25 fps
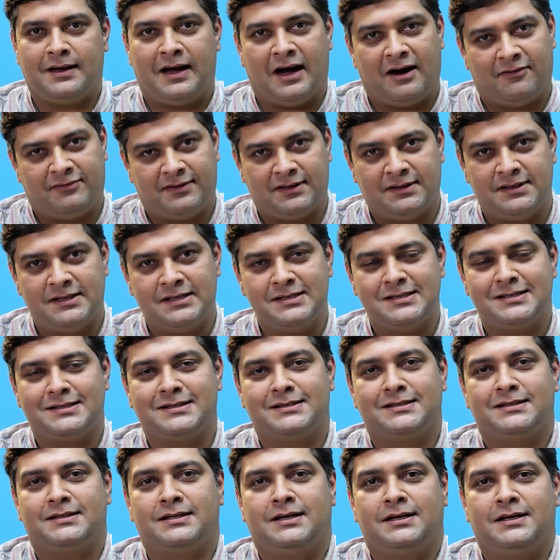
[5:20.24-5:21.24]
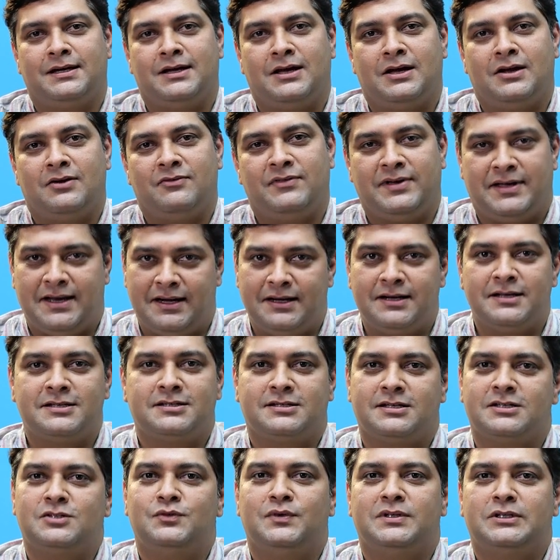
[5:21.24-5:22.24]
After this, we can
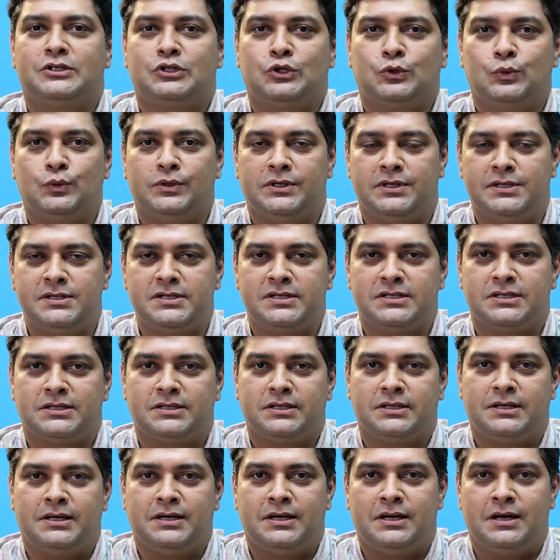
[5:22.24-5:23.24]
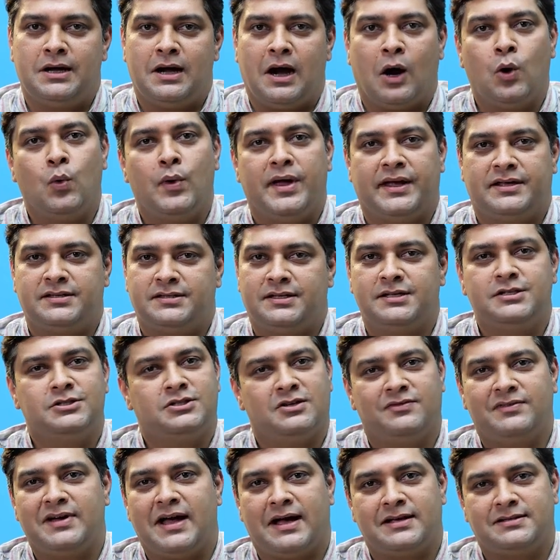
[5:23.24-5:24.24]
discuss with students how exchange
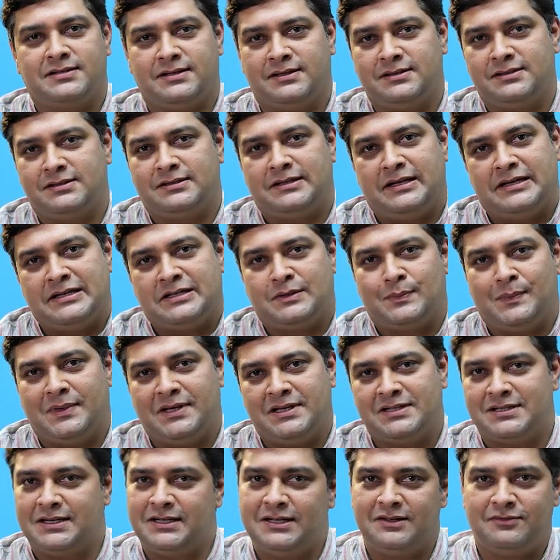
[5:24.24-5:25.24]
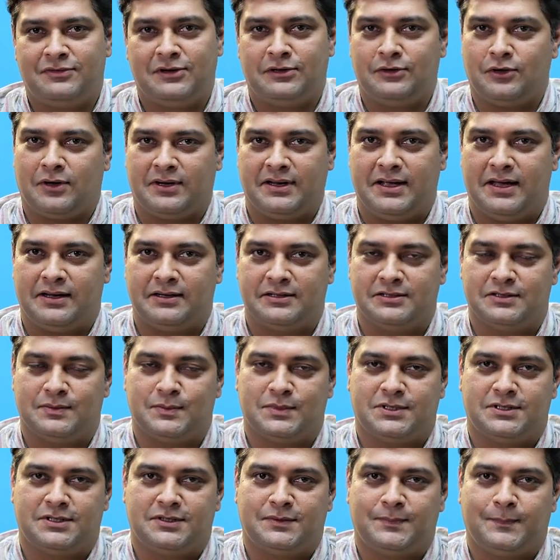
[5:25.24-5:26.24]
of gases takes place in different
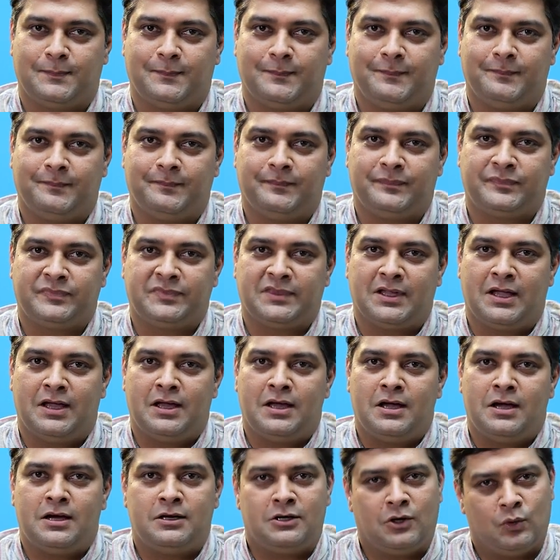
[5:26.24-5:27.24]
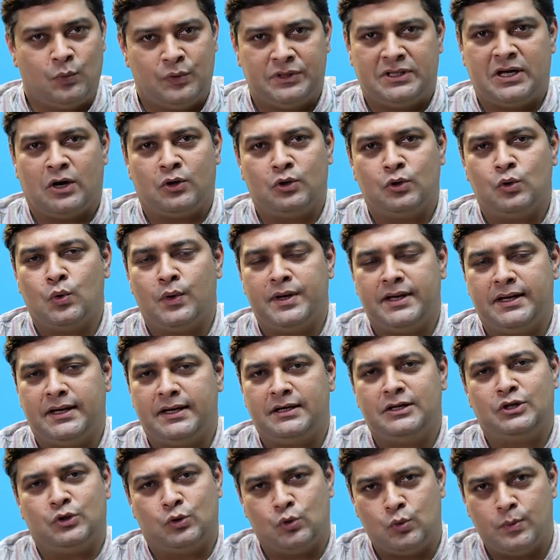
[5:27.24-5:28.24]
organisms. Now without going
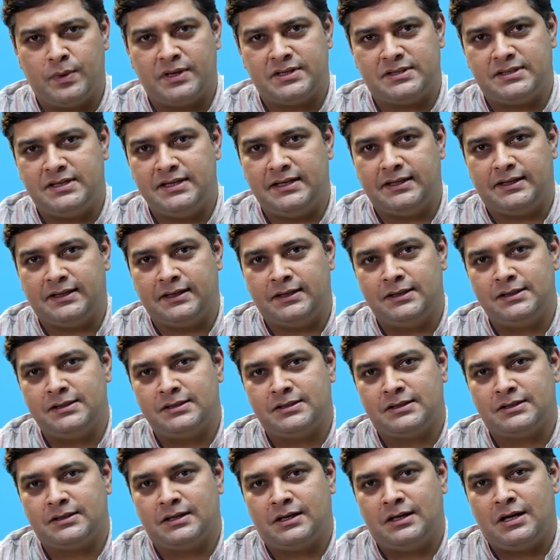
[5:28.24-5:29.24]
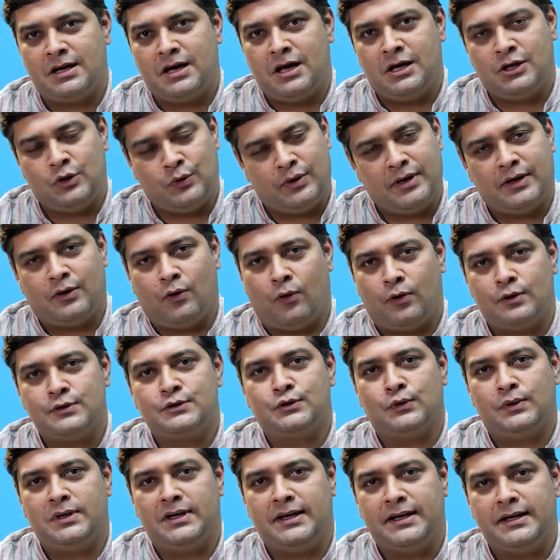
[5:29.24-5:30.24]
in too much details, you can
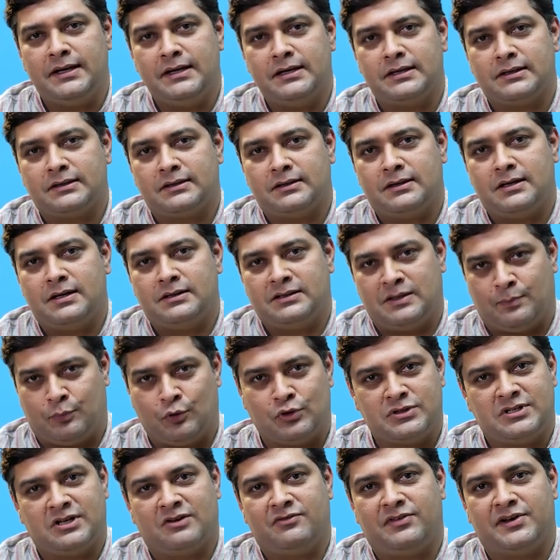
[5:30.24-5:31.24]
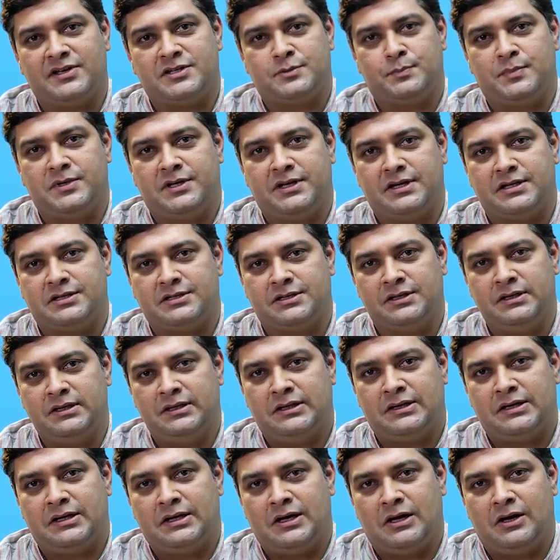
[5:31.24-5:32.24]
also link the process of respiration
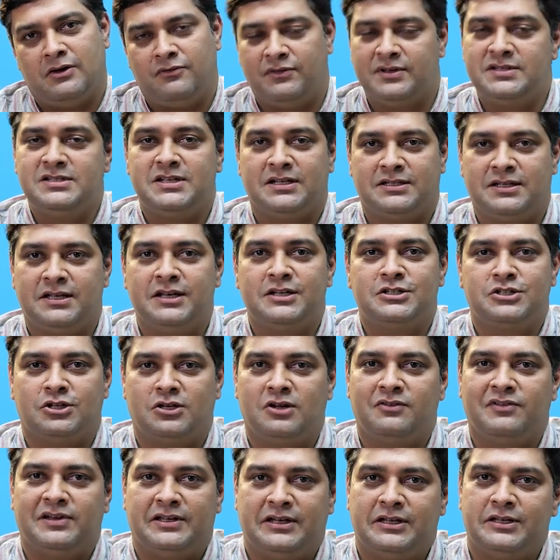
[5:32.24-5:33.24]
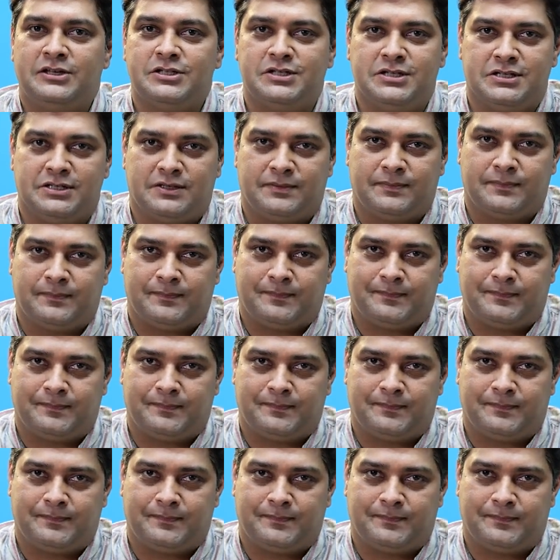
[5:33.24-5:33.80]
with generation of energy.